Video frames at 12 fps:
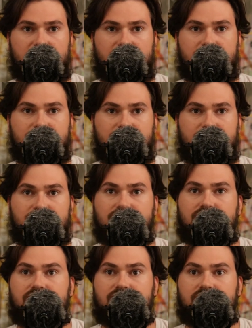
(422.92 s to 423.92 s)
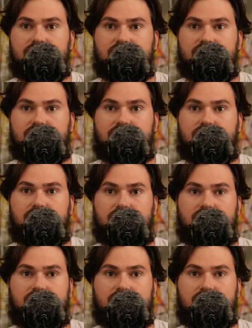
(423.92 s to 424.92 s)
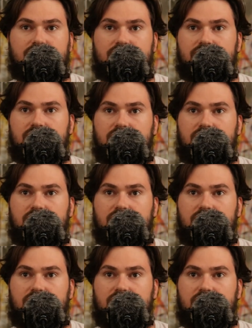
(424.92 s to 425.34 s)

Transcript: Nothing is said.